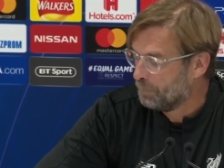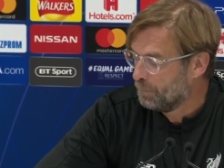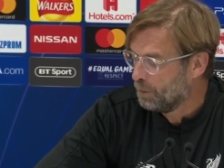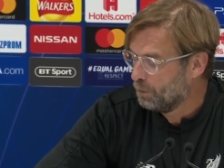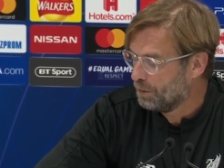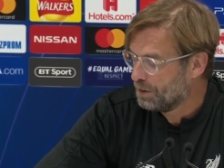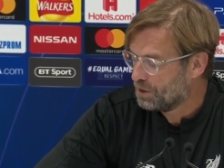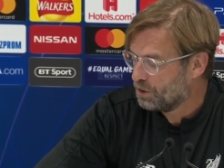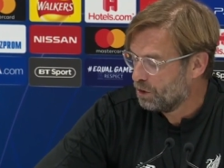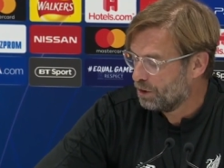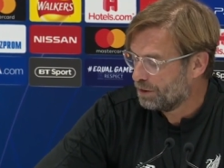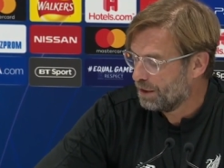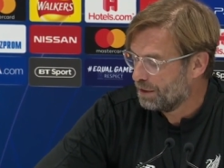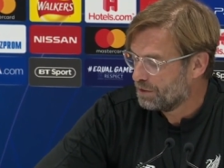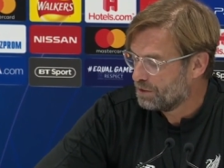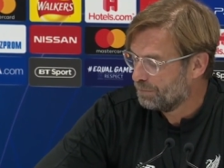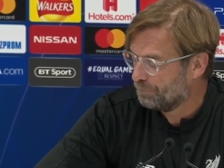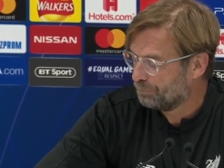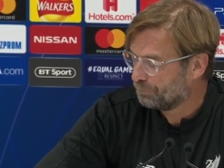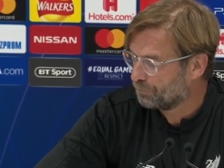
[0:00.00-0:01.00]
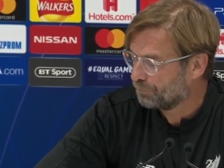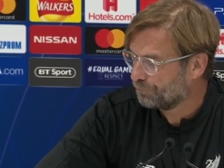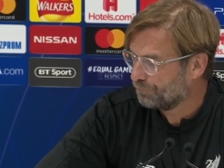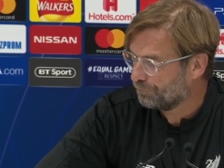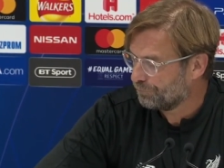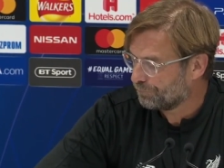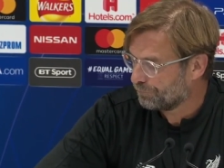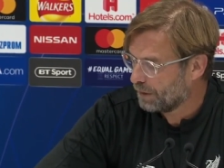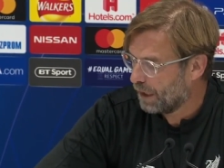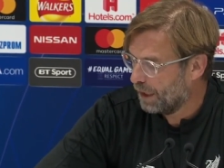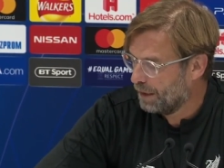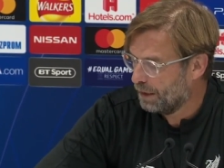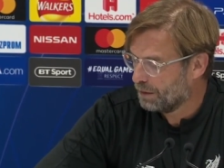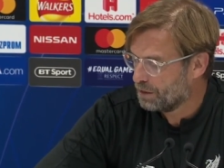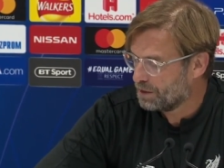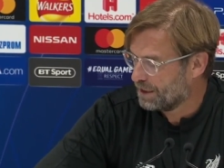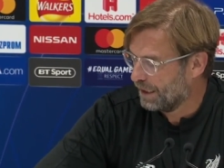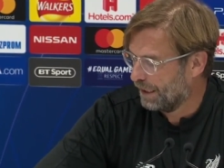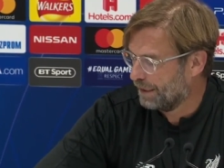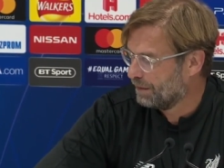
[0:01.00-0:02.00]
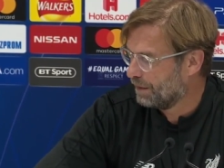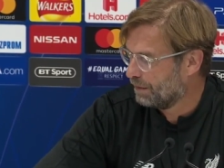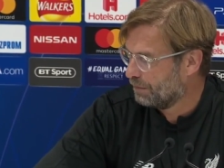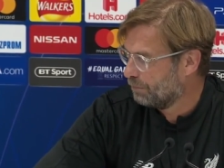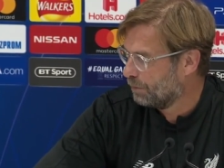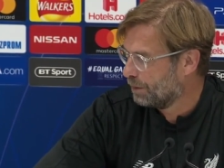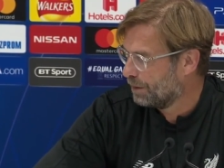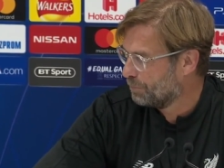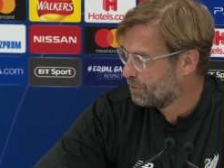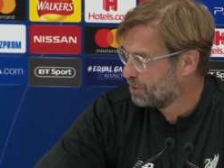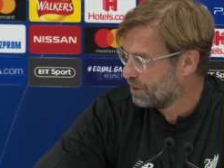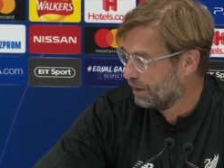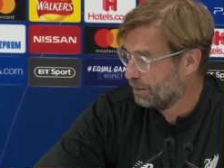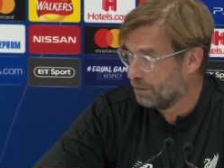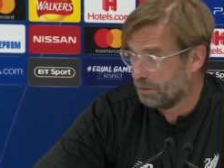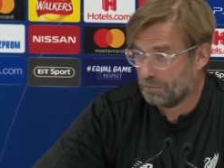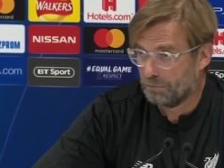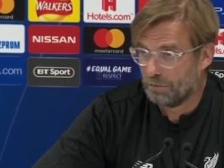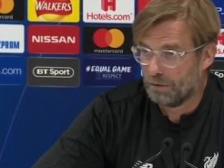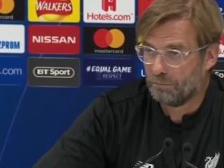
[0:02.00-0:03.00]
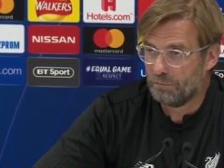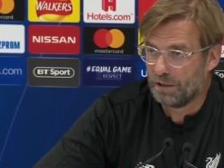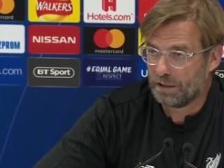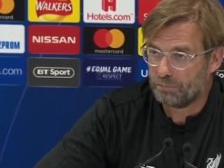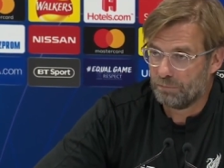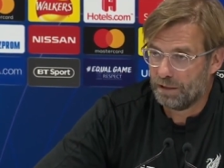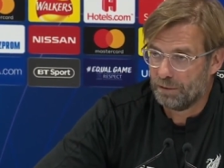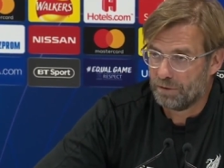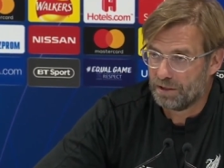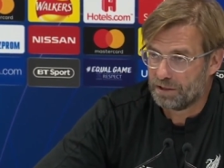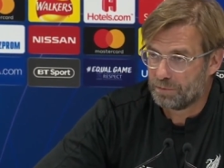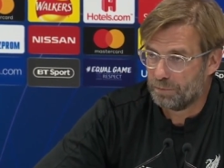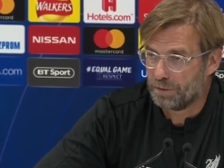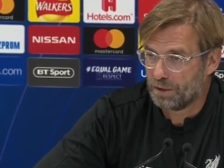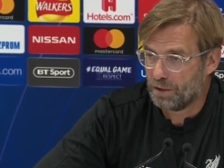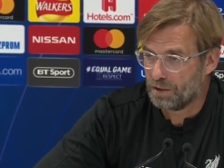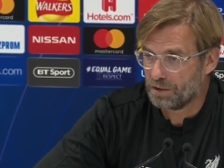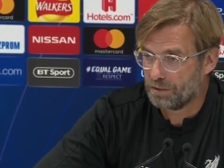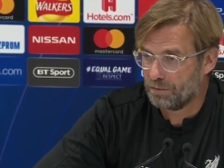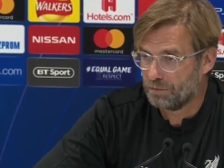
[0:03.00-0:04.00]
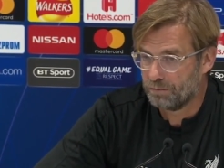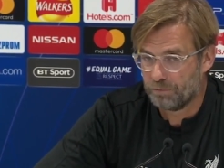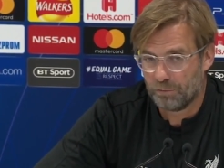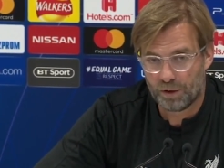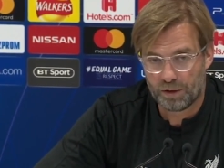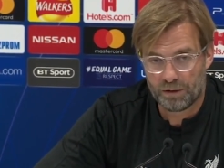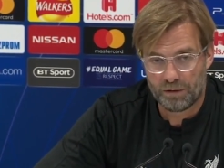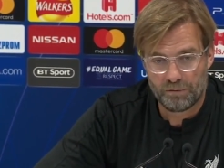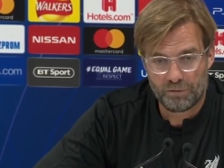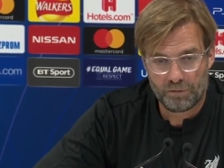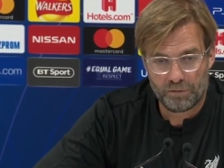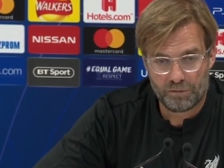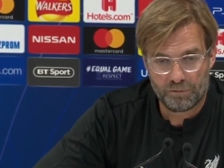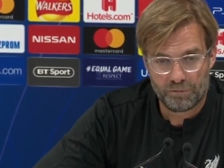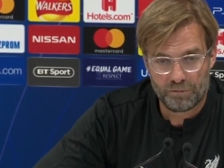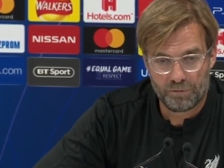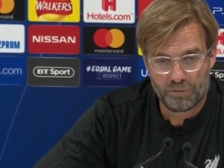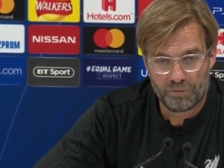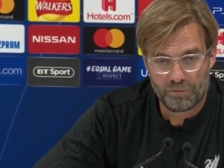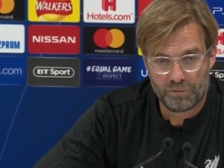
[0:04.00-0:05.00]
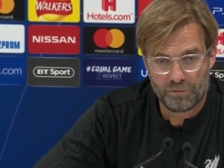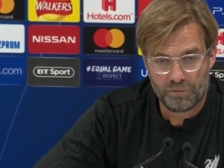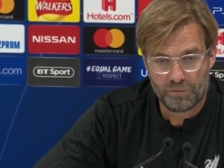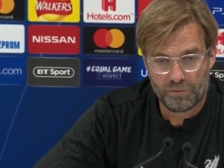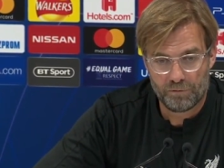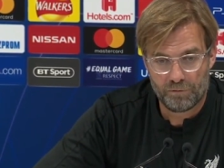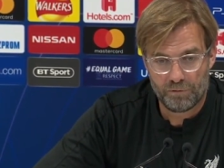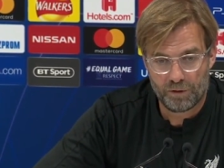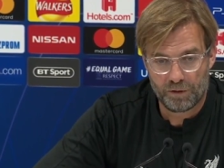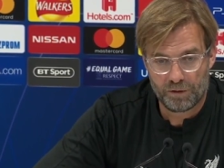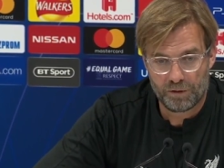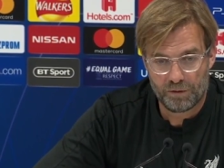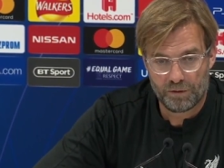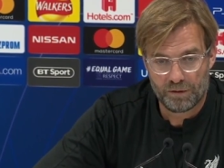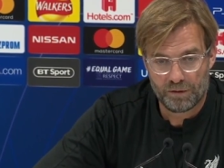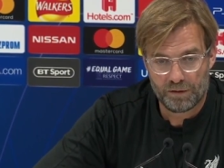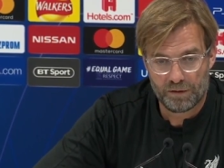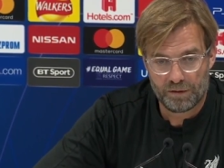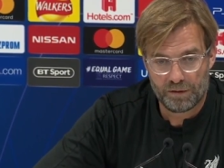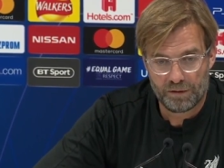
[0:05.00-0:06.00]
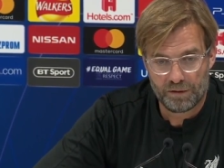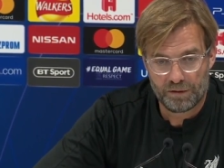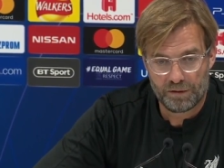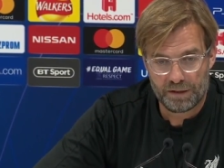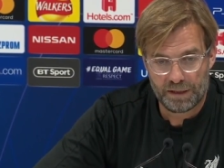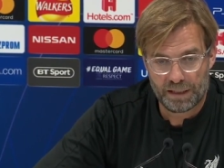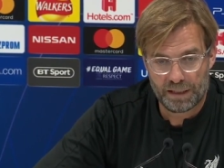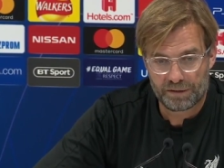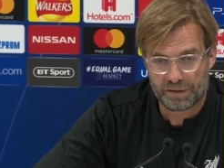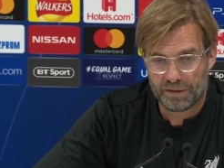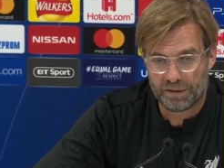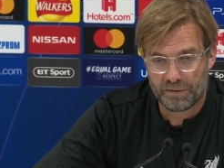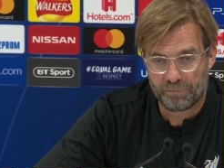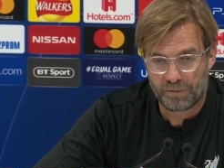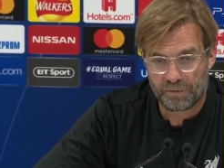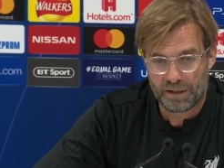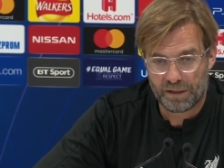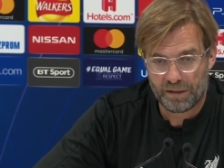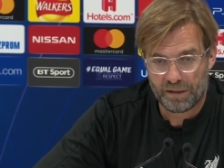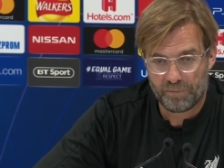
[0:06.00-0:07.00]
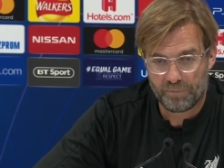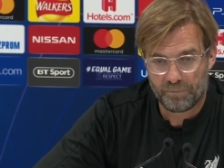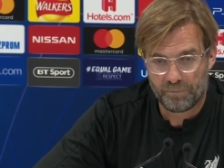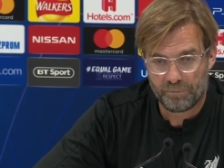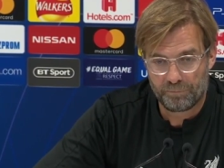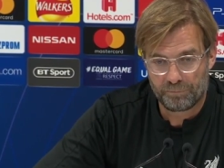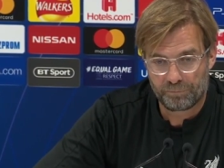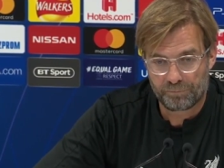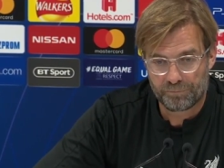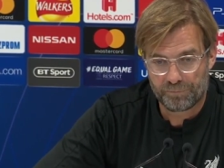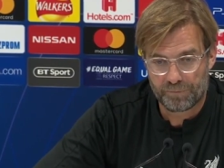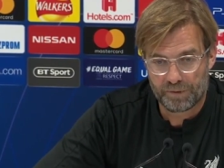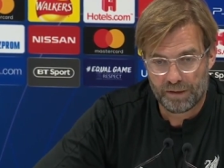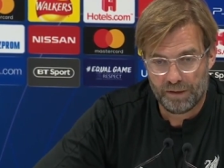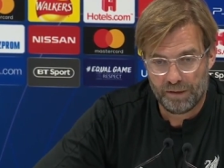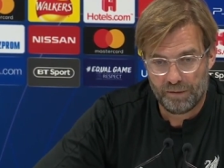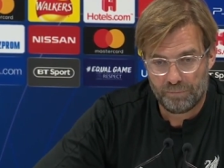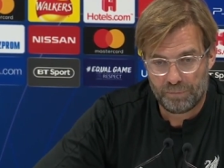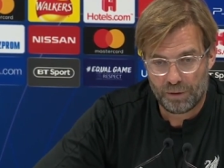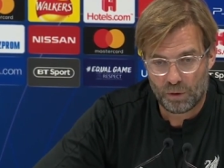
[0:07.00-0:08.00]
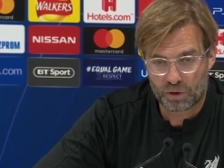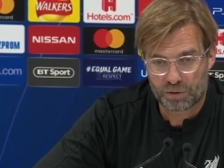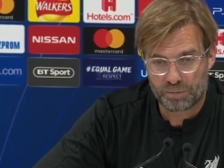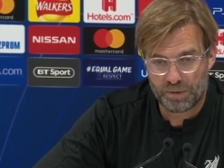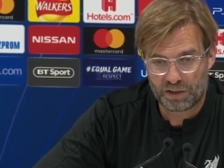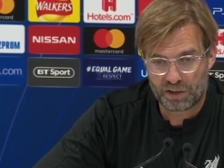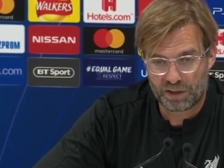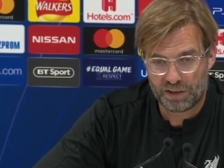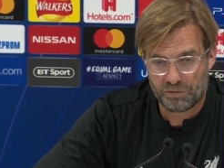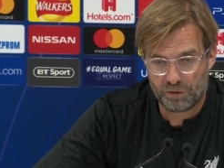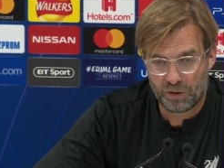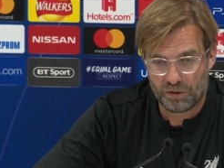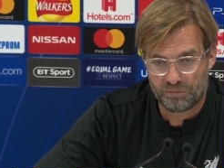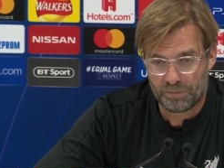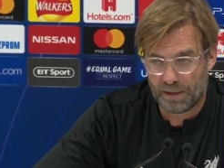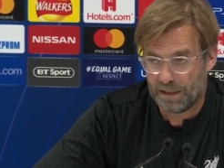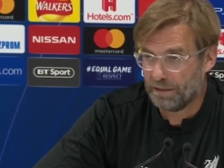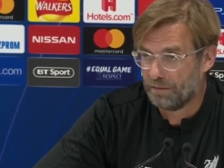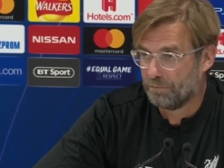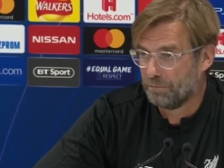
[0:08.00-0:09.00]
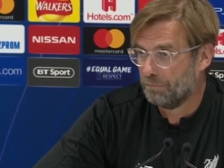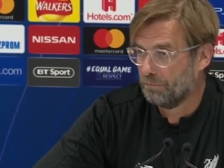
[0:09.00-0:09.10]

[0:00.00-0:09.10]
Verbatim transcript: No, it's not that. I understand that 100%. Uh, maybe it's because of one or, one or the other um, post-match interview of mine.